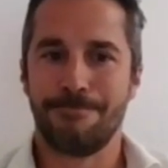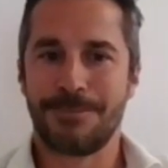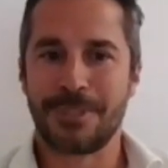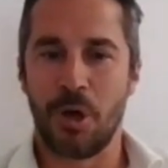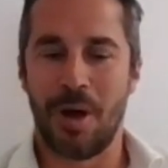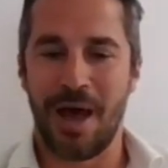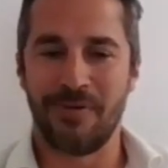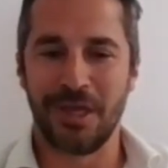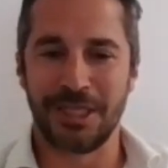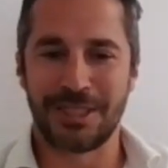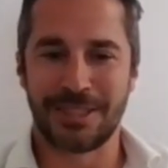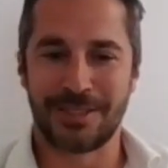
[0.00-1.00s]
So I think
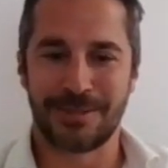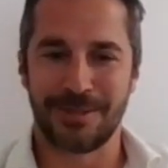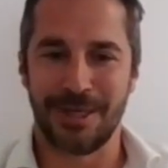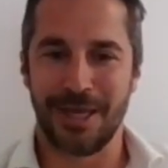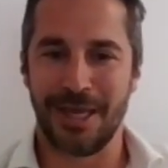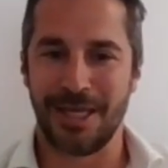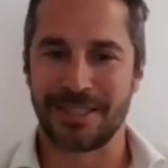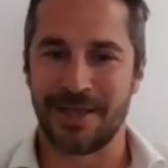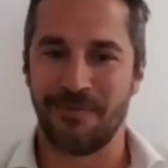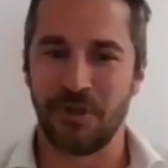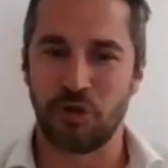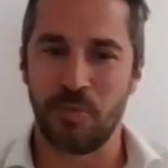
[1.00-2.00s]
it's
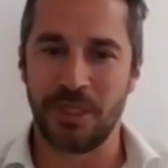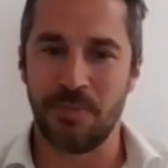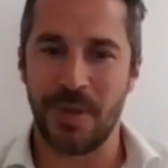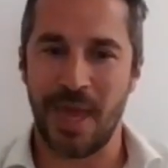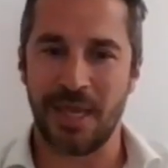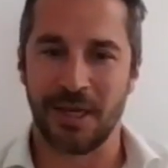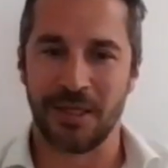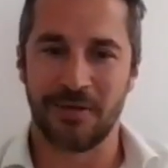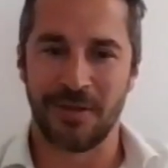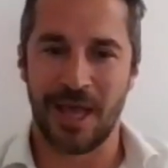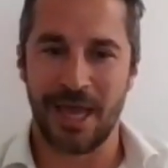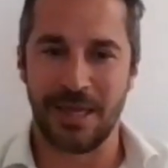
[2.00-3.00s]
something to be
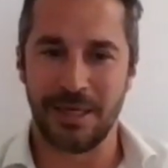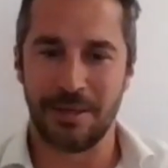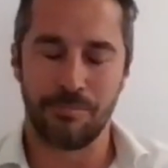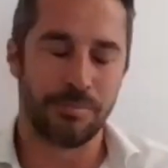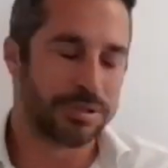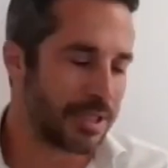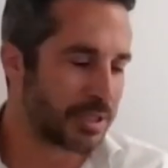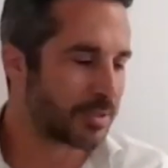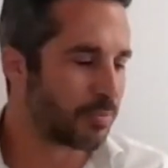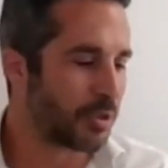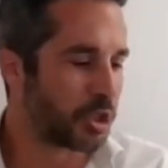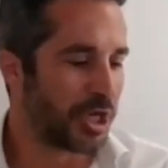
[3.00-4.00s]
debated. Since
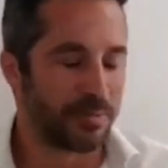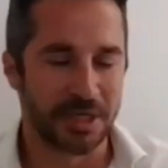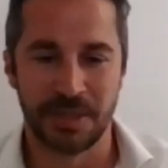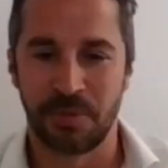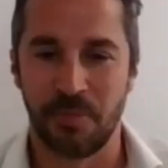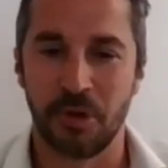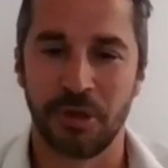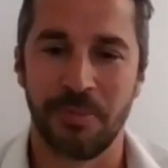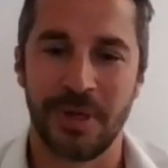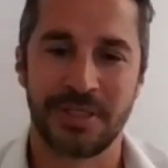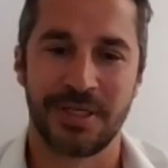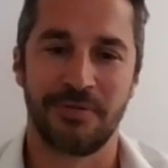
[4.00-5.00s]
we're shamelessly promoting
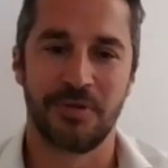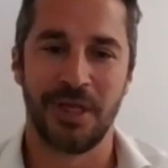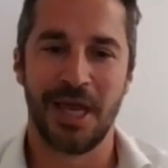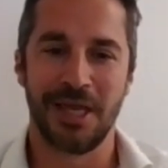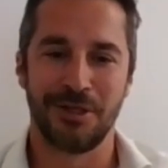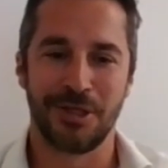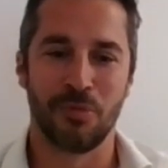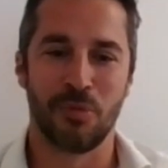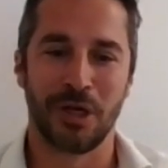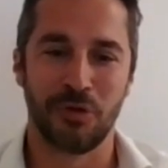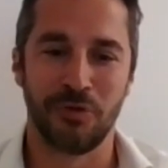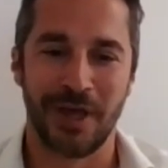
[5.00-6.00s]
myself today, I don't
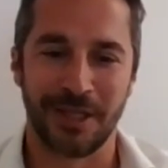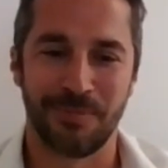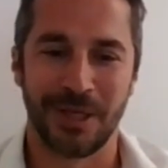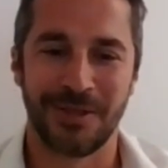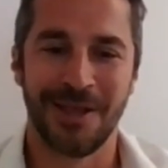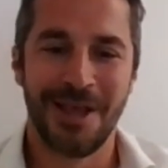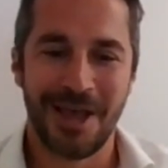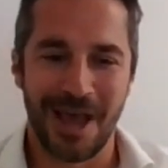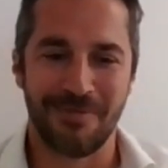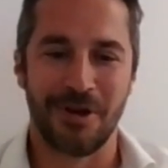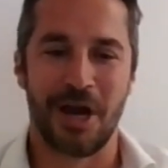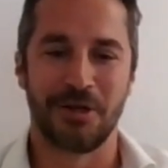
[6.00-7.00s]
want to do that, but I
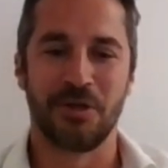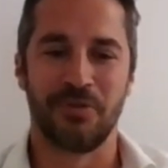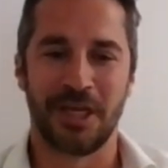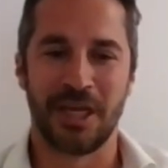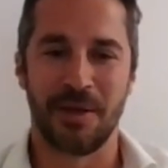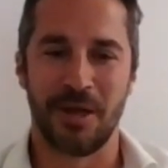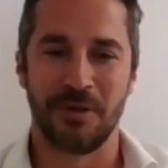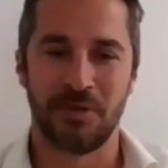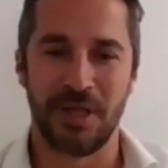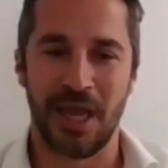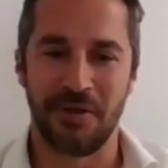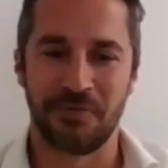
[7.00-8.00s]
have an article that came out
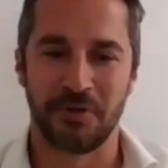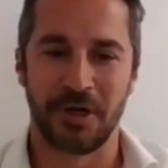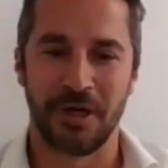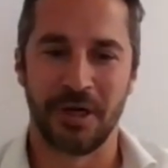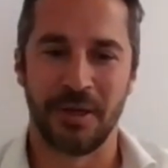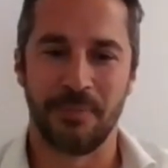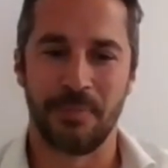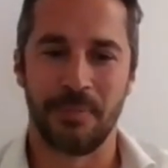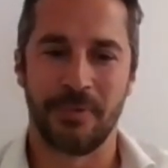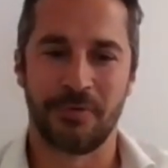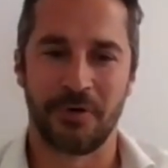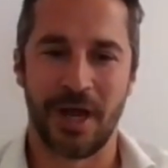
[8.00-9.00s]
today for
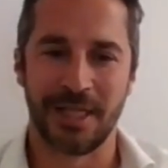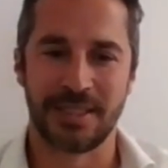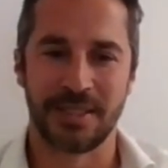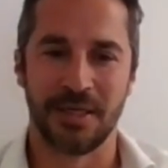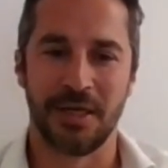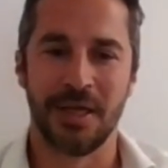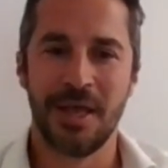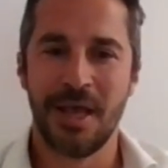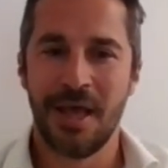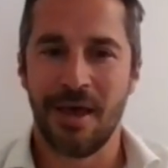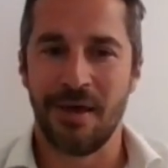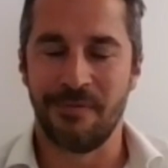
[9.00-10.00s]
Hudson
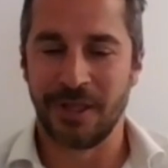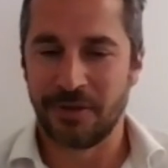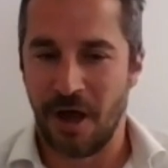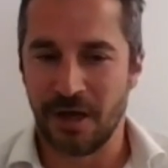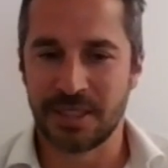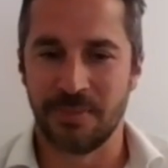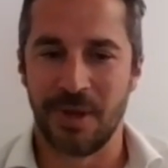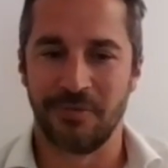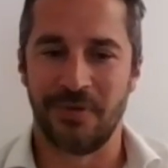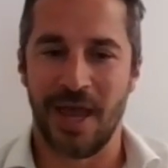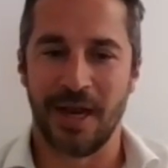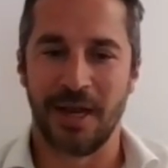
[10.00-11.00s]
that talks about
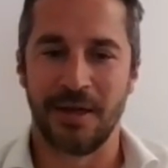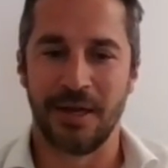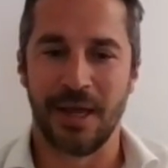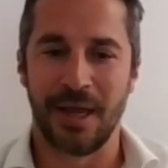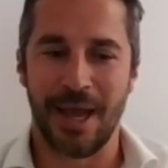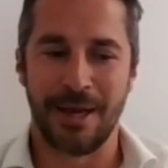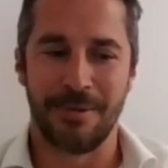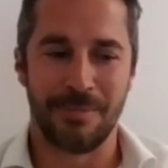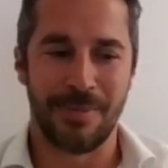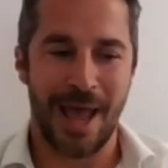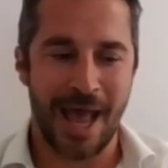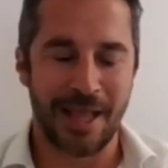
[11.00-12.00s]
that
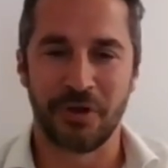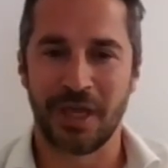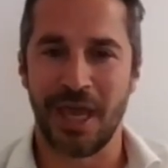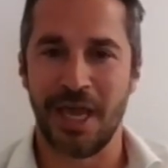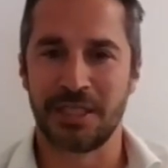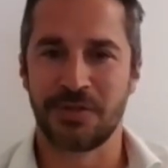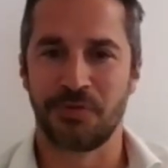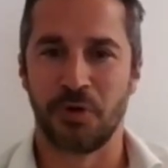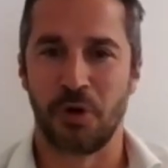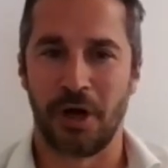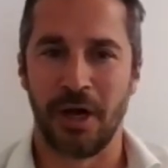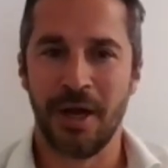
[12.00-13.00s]
and advocates
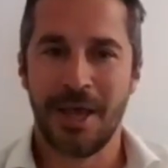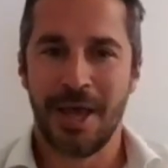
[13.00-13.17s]
for,